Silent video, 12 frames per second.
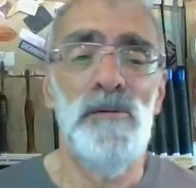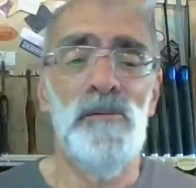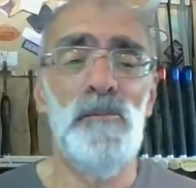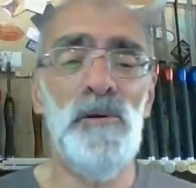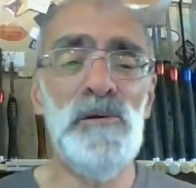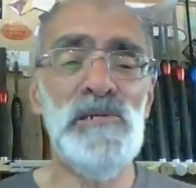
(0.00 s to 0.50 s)

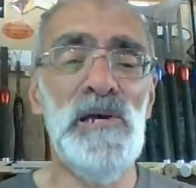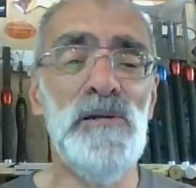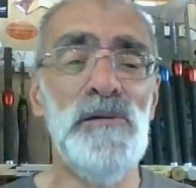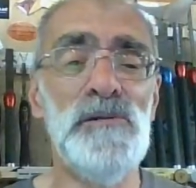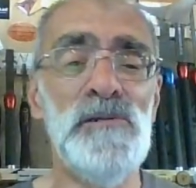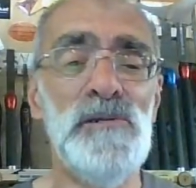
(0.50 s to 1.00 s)
my
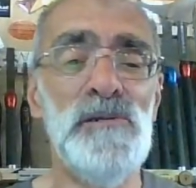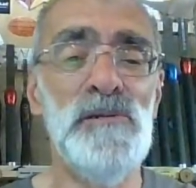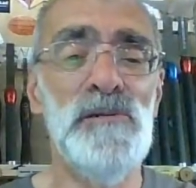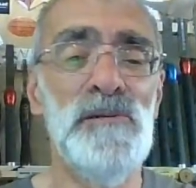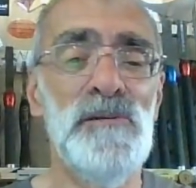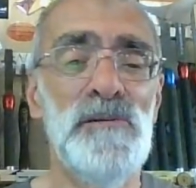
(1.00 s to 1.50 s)
talents
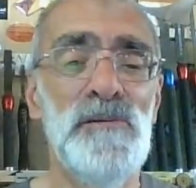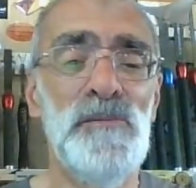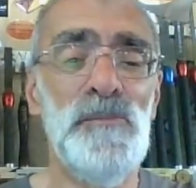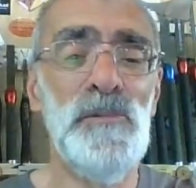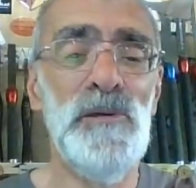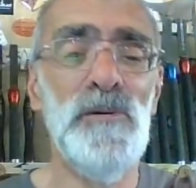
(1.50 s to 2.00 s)

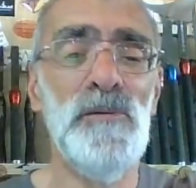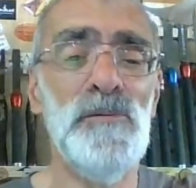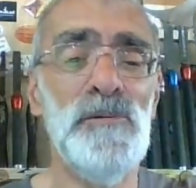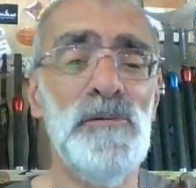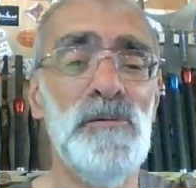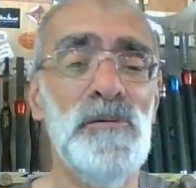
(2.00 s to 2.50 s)

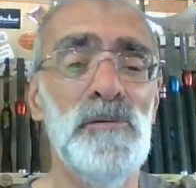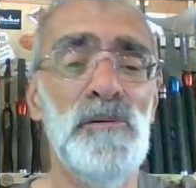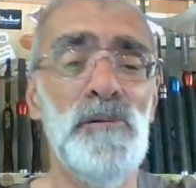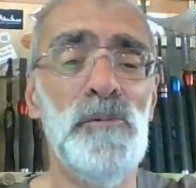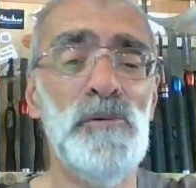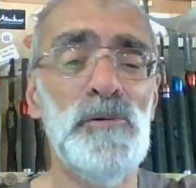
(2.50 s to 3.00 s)
behind a
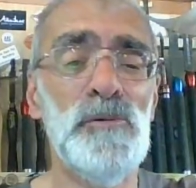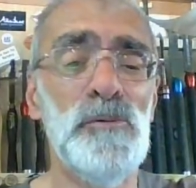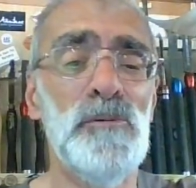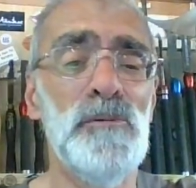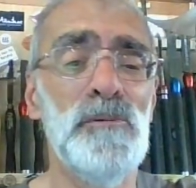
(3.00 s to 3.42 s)
bushel.